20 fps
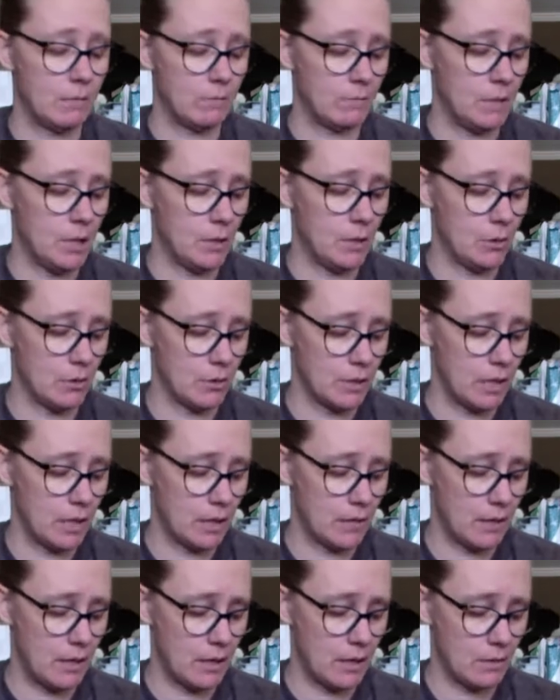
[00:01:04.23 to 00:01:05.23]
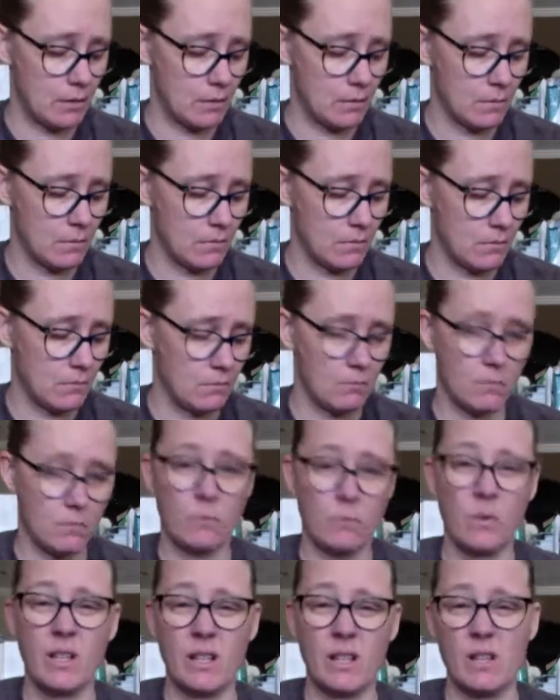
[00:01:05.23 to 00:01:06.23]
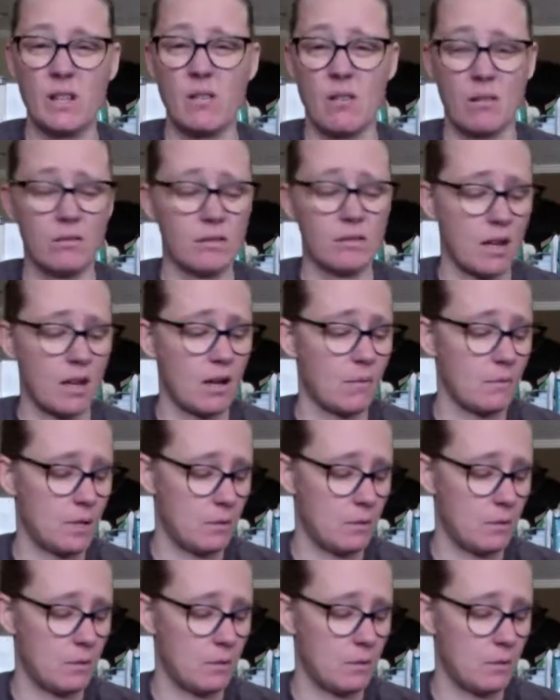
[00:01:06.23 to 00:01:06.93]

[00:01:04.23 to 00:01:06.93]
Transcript: years, I think. Really long time.